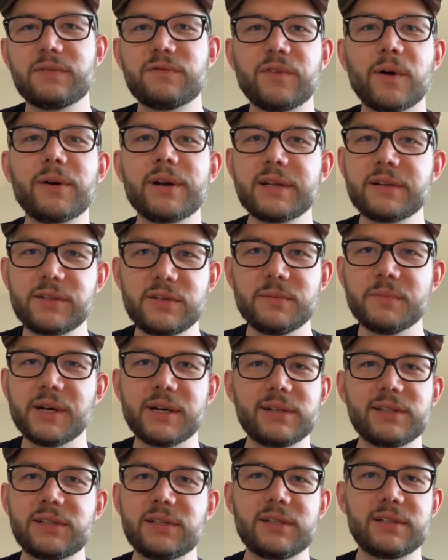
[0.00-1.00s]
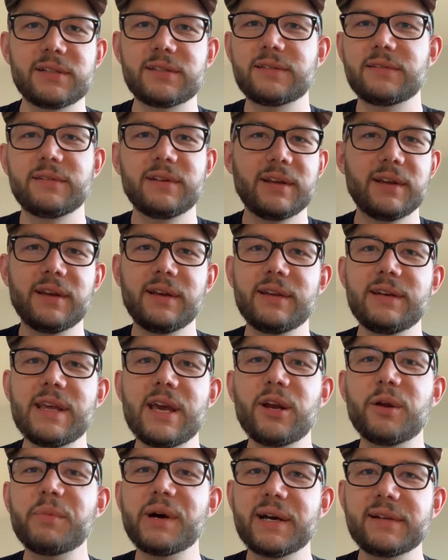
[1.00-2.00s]
farting too much, you just,
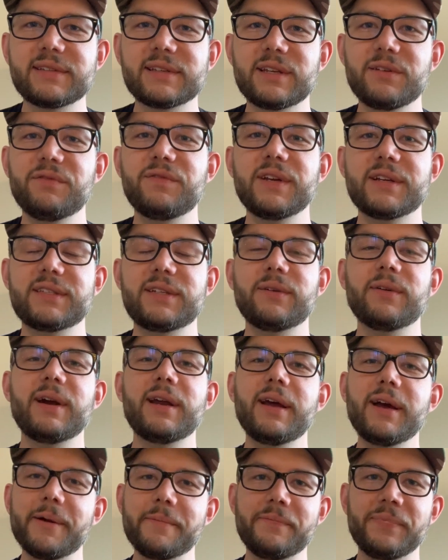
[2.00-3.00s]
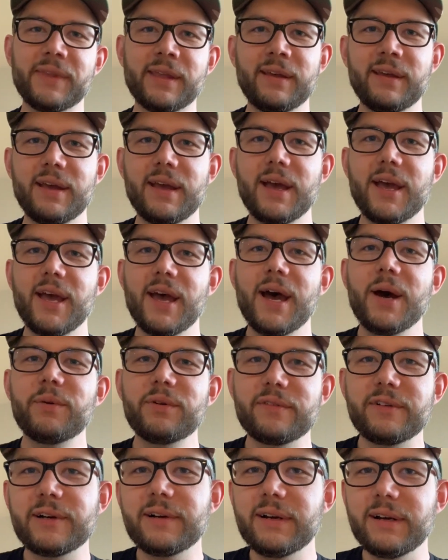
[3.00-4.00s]
nanobots can fix you right up.
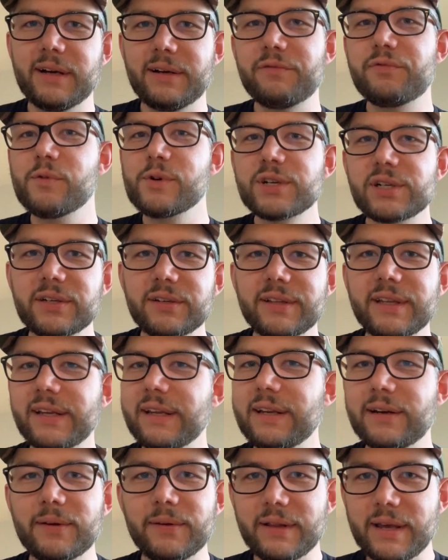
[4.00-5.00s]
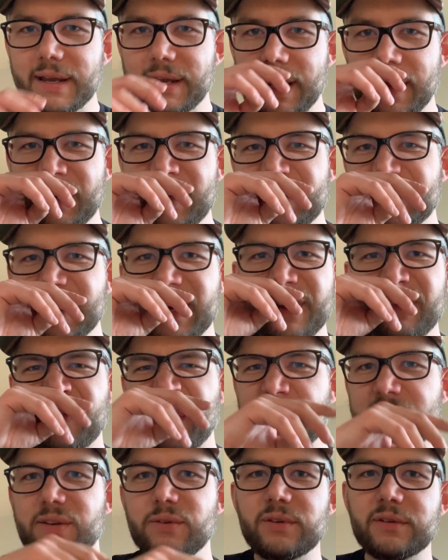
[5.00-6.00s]
However, unfortunately, you know, like any
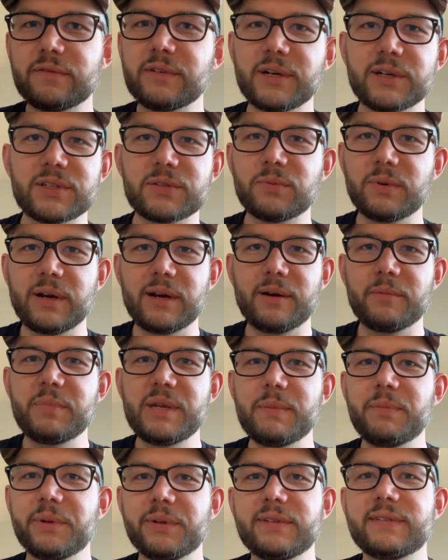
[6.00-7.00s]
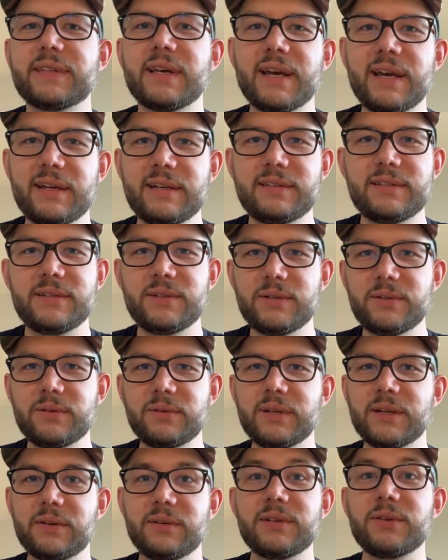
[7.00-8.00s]
sci-fi universe where people decide to,
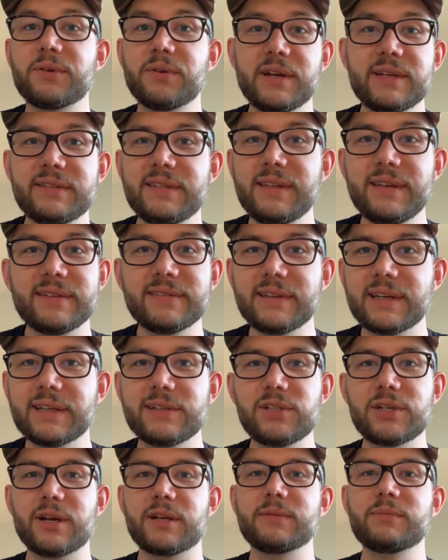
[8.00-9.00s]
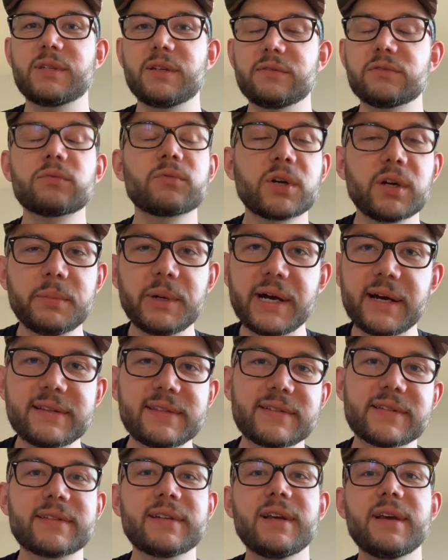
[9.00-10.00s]
you know, do crazy things like inject themselves with
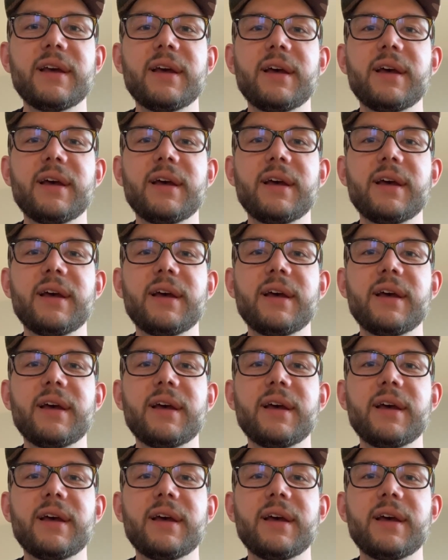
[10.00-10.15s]
robots,